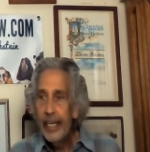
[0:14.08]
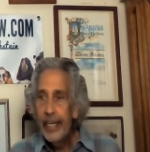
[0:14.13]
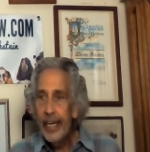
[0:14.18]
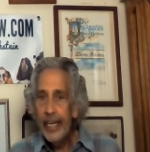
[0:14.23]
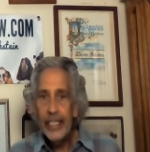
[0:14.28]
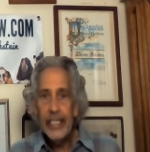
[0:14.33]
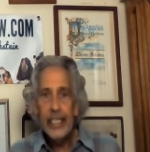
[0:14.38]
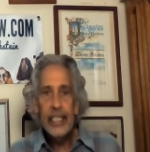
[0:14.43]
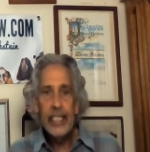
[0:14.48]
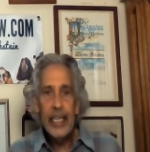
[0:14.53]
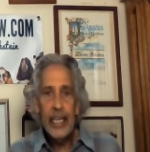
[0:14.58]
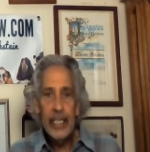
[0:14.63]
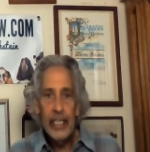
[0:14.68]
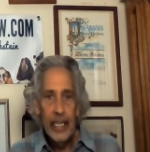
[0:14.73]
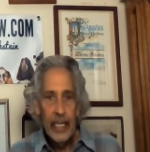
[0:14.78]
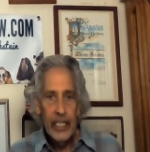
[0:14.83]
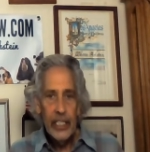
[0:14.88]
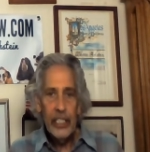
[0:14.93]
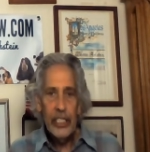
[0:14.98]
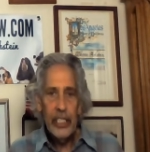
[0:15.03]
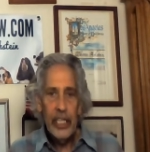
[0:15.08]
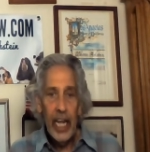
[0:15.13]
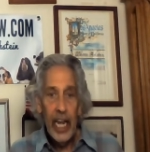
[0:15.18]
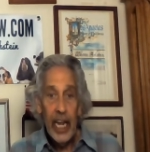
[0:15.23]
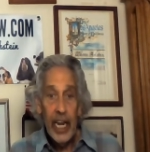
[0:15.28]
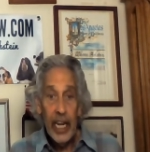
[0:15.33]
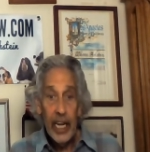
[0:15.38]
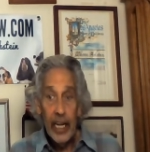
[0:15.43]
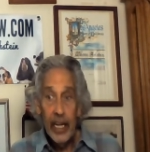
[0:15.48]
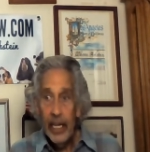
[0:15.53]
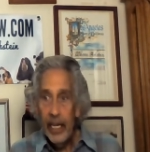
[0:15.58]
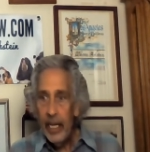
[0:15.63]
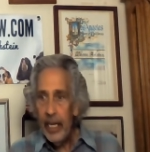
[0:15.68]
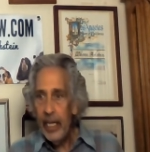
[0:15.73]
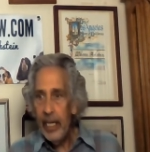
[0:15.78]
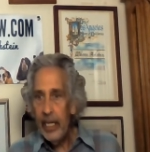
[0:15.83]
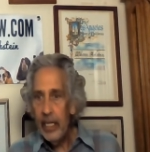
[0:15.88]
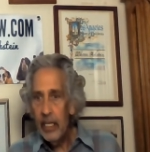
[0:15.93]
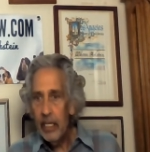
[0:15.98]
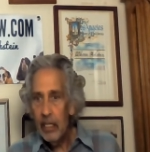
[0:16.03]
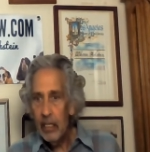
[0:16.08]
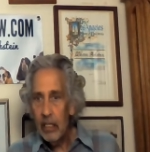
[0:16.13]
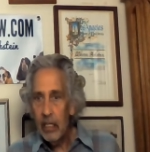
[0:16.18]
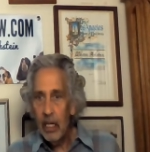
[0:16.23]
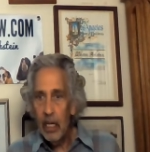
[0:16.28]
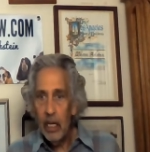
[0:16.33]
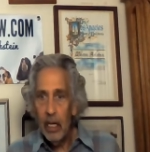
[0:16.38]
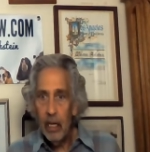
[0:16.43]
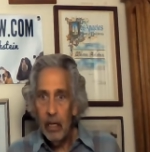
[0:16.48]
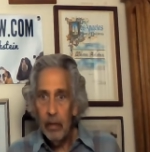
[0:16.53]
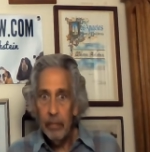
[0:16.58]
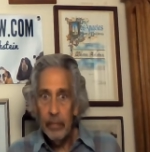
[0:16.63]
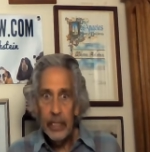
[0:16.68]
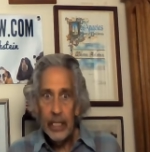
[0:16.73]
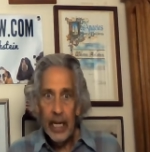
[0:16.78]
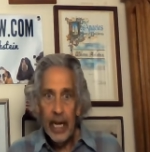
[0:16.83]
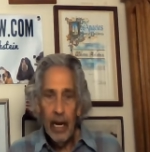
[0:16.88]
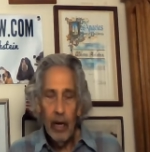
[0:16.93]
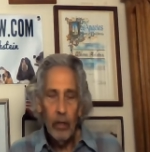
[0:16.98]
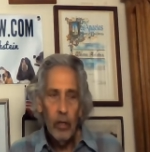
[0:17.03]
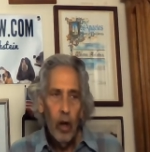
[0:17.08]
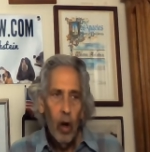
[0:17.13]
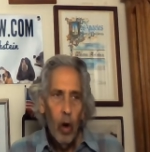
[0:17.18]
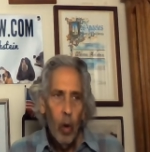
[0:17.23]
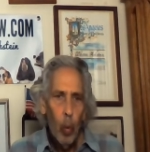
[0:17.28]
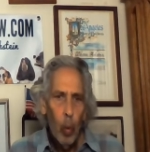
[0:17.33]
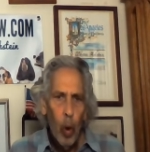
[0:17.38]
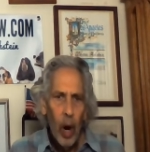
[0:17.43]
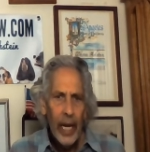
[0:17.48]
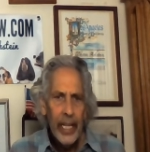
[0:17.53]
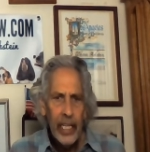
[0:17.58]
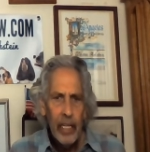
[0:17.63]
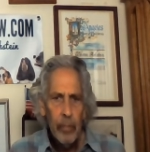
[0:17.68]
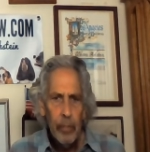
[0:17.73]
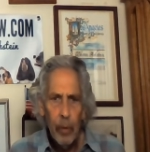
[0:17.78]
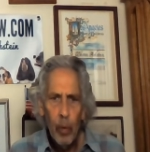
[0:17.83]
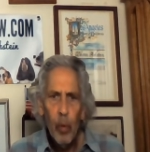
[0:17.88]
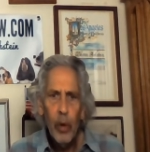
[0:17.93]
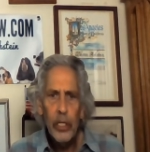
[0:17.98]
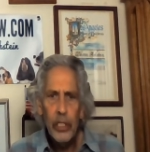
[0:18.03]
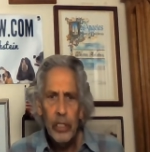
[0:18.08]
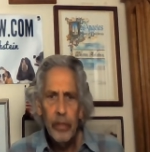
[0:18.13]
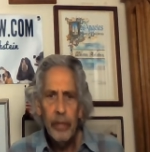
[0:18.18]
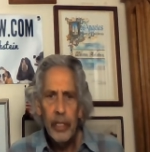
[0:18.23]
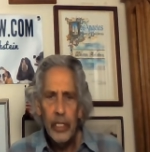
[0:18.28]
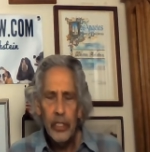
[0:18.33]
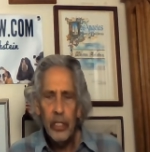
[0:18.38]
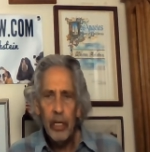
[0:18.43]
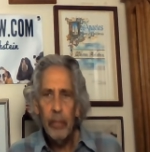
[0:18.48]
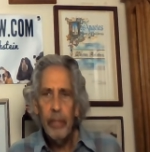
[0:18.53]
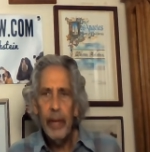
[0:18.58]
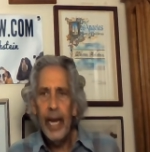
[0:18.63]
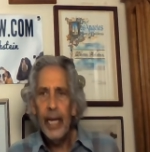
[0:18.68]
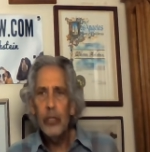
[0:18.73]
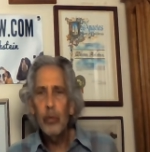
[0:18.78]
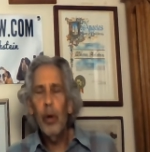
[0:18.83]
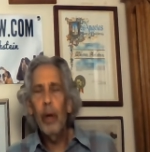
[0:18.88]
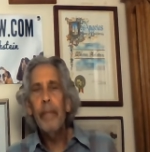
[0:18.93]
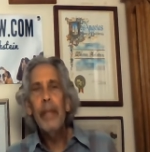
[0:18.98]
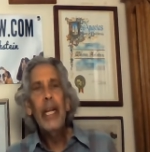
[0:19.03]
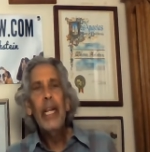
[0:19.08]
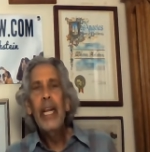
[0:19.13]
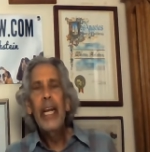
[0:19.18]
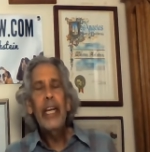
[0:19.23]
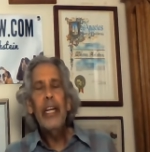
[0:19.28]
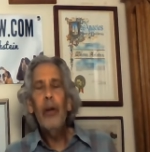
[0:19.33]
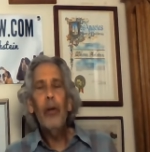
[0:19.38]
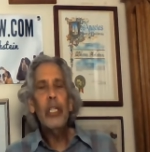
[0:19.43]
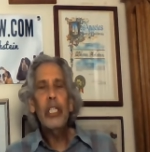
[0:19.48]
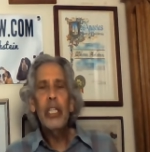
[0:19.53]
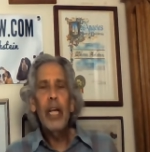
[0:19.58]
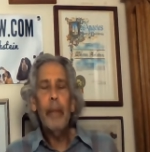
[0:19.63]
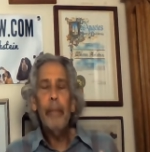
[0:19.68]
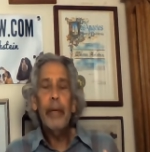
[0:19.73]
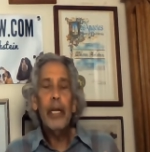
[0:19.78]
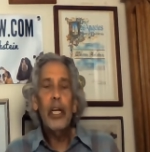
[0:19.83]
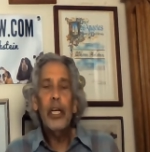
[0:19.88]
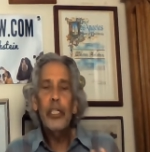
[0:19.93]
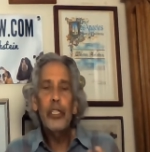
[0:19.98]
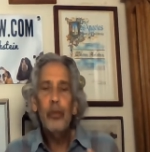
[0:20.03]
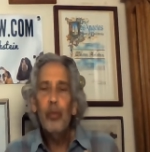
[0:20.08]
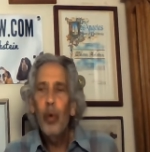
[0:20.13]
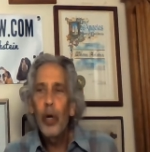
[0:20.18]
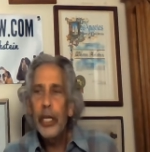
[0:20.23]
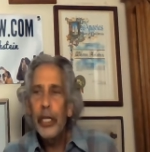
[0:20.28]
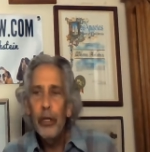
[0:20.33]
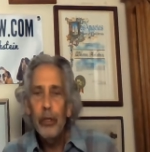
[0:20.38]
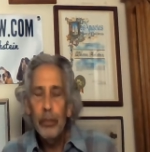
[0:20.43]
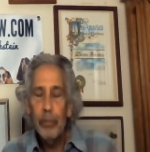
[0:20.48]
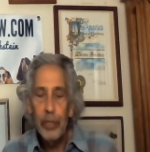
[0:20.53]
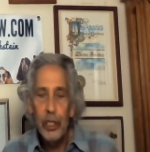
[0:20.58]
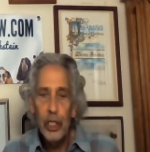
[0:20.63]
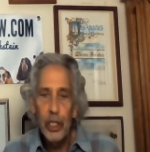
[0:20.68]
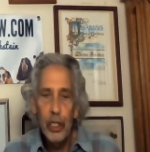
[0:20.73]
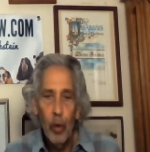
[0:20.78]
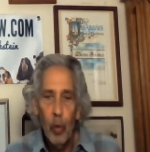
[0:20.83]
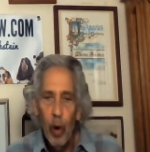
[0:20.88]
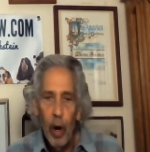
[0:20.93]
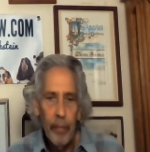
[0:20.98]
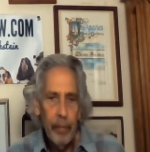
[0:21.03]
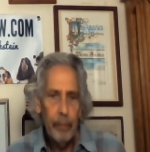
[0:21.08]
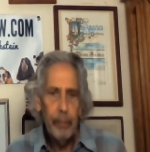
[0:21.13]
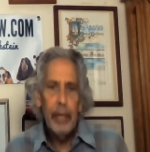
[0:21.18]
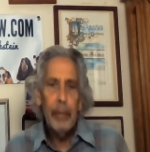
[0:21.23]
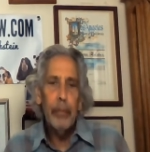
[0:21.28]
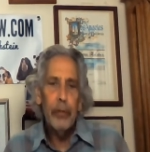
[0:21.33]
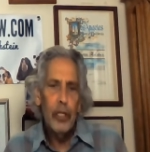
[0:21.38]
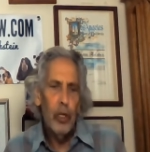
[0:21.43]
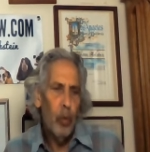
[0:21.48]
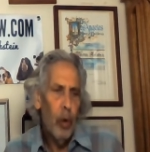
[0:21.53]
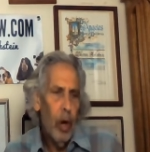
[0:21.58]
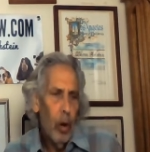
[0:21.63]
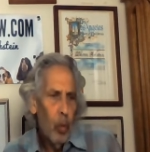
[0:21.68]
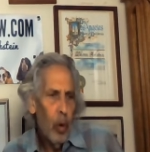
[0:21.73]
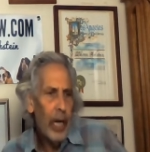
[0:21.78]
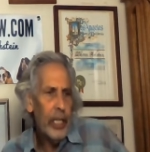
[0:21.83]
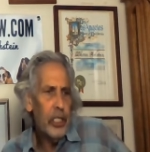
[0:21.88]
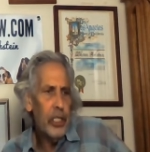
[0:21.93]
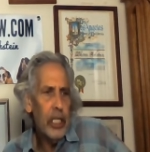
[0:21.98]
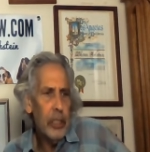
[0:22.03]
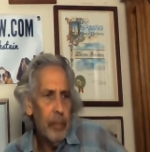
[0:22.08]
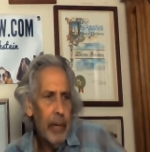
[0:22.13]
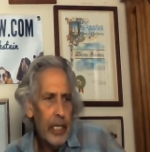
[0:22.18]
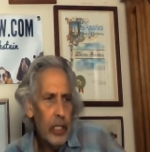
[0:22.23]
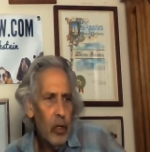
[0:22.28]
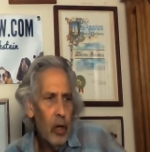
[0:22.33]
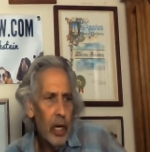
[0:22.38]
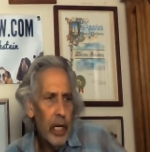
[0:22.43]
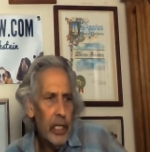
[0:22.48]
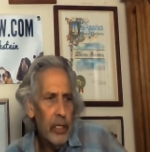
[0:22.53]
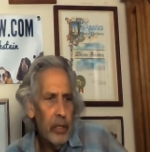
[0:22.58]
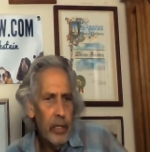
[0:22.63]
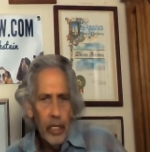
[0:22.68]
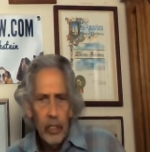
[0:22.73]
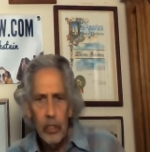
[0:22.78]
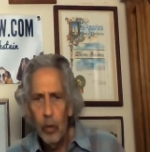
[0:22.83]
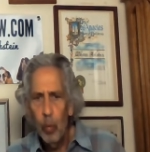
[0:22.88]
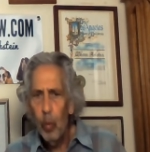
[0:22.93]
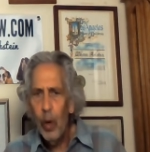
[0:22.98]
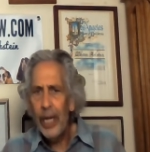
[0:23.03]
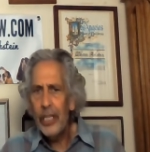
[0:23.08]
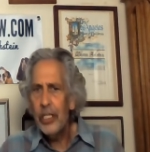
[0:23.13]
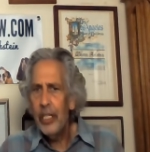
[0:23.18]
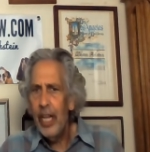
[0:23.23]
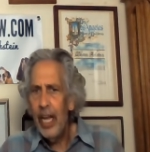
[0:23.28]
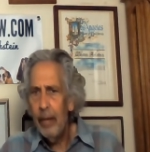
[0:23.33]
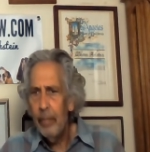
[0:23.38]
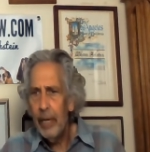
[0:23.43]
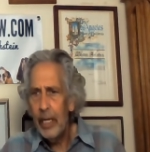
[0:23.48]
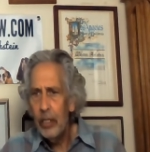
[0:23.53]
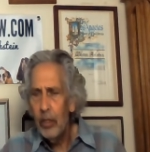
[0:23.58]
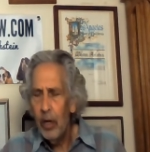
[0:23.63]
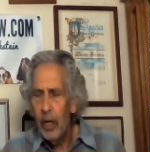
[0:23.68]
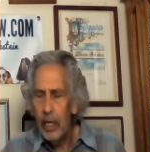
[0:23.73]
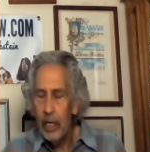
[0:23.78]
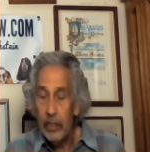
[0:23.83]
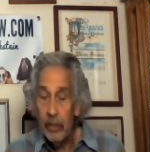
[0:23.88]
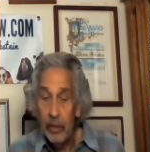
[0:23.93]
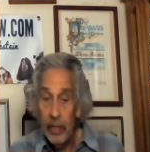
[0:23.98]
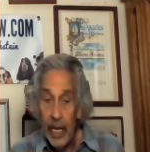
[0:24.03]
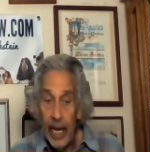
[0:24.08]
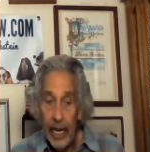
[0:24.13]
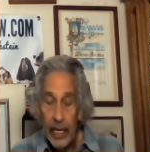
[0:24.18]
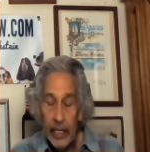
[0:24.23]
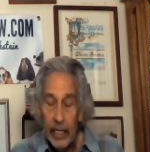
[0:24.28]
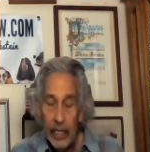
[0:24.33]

sit, stay, heel, come, down. Why the importance of these commands? Well, you know, it's not because you want to use them to show off, and people do, well, watch this, my dog can do this, or watch that, my dog can do that.